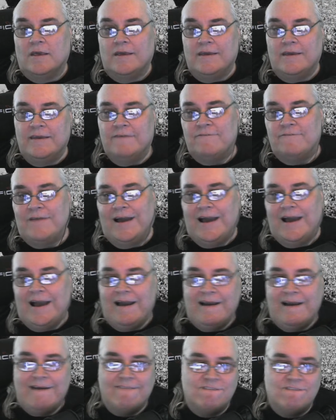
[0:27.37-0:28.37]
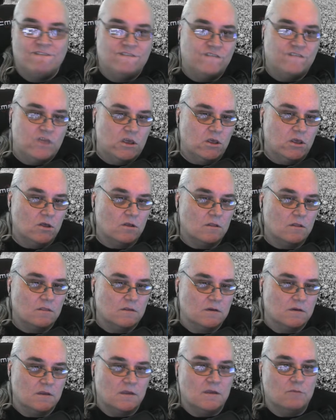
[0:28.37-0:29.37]
If I feel the
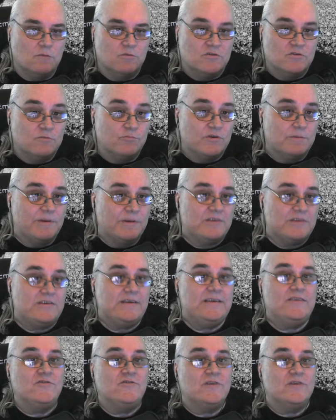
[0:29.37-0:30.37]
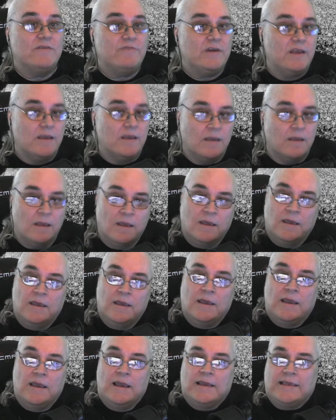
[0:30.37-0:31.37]
need, which is pretty much each and every day.
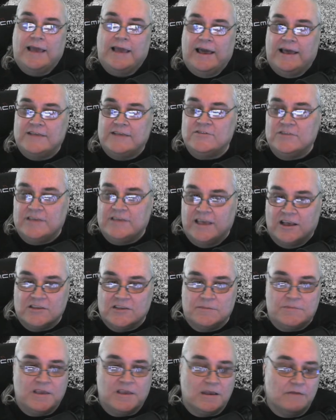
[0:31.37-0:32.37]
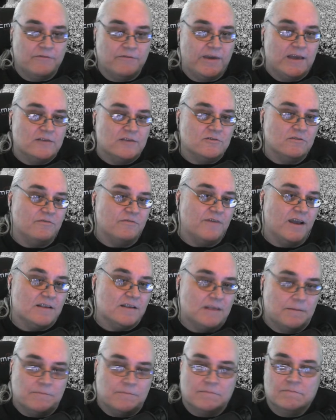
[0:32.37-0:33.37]
Guys and gals, I'm taking advantage of the fact
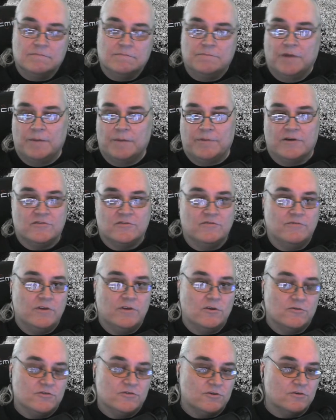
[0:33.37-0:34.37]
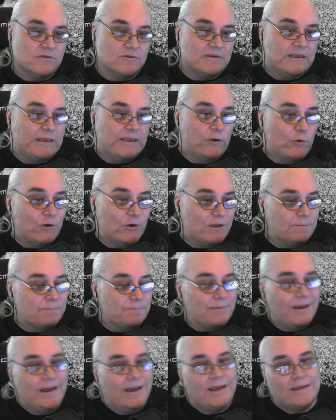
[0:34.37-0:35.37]
that I'm pumping out some videos here and going
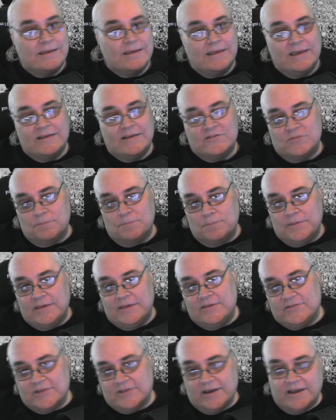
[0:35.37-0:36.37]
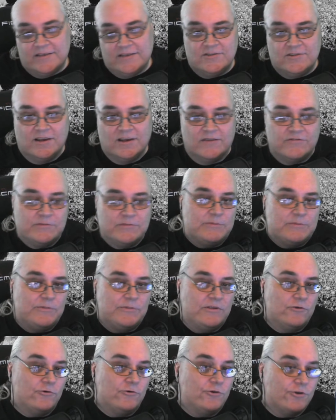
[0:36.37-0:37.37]
back and getting some B-sides done from some of
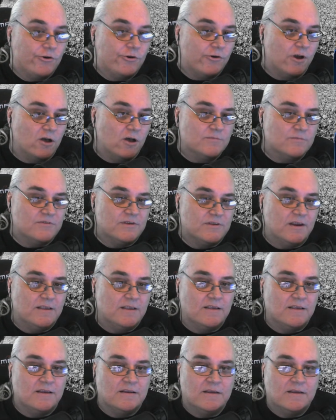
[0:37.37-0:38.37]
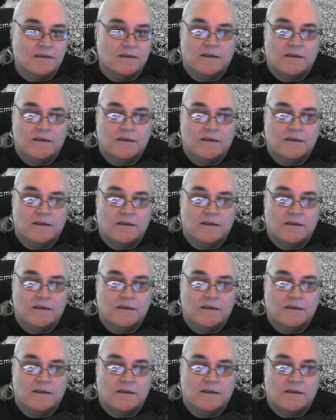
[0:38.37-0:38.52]
the earlier albums that I did.